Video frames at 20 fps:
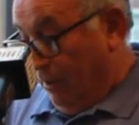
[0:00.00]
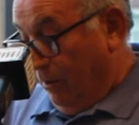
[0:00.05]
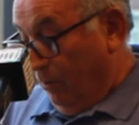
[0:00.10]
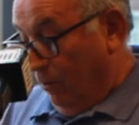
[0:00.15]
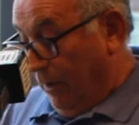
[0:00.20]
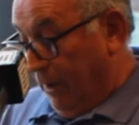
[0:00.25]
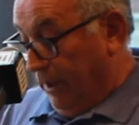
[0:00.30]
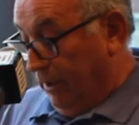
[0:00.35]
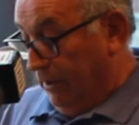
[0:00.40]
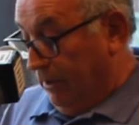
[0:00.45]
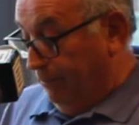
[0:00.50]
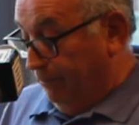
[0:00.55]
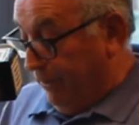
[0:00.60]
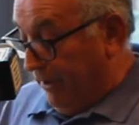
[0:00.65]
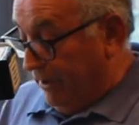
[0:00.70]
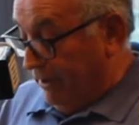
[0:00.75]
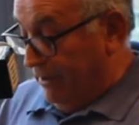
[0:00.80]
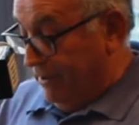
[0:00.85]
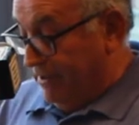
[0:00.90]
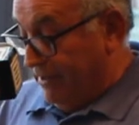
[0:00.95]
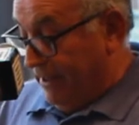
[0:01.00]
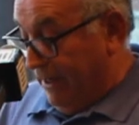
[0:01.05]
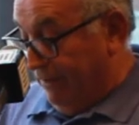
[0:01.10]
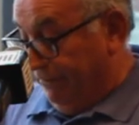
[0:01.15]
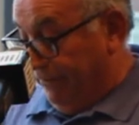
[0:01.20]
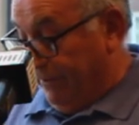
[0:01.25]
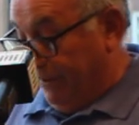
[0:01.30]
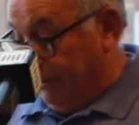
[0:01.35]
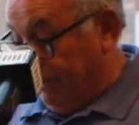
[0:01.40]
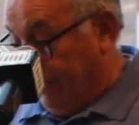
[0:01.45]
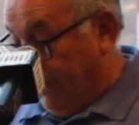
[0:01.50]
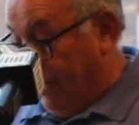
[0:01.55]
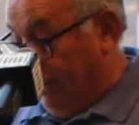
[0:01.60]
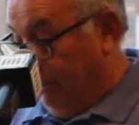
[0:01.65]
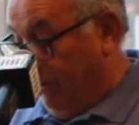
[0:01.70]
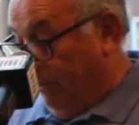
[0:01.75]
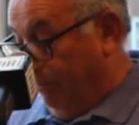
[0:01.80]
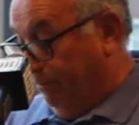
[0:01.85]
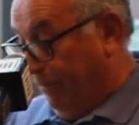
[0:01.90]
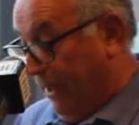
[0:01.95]
Well, the parents have their time
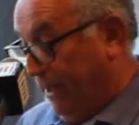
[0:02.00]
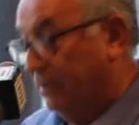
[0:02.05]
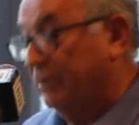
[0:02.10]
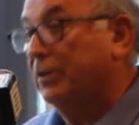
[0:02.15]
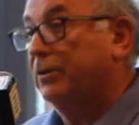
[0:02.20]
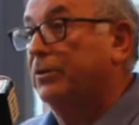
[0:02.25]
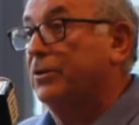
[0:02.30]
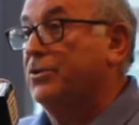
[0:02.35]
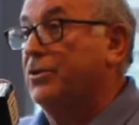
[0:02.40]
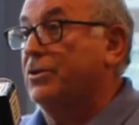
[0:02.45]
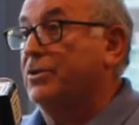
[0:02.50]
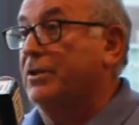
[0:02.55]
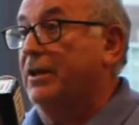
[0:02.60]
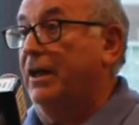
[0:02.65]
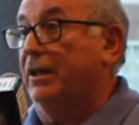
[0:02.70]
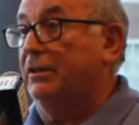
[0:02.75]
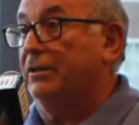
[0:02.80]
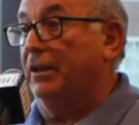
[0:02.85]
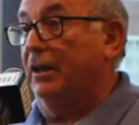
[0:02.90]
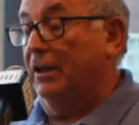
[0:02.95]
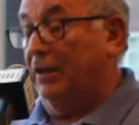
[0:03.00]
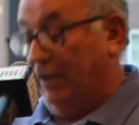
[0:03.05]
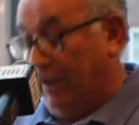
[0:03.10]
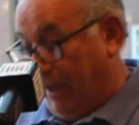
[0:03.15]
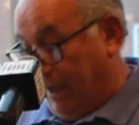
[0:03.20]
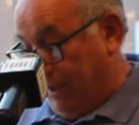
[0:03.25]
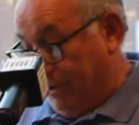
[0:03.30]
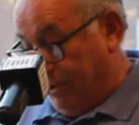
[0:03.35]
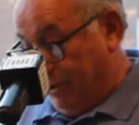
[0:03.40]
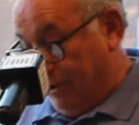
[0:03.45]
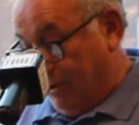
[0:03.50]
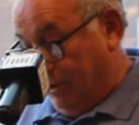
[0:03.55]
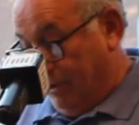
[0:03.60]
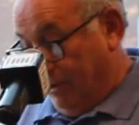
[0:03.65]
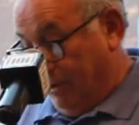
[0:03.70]
impacting the society at large,